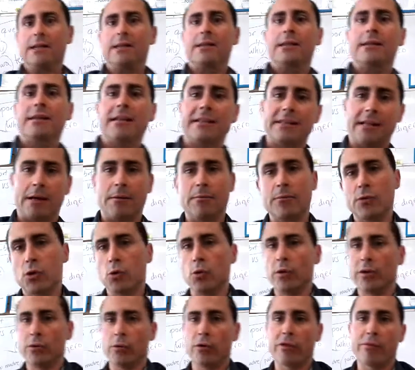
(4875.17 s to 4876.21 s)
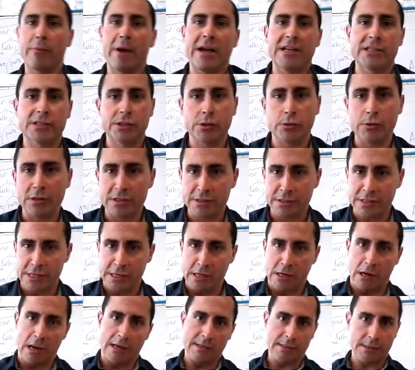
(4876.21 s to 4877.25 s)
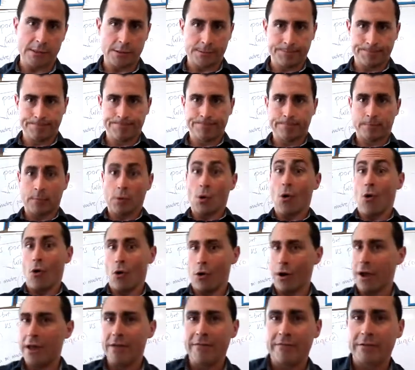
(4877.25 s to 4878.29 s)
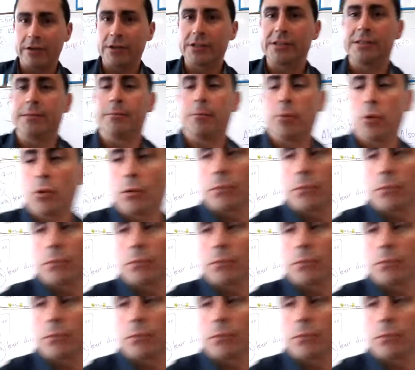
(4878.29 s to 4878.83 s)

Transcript: that I'm doing with my students in class. Okay, very simple.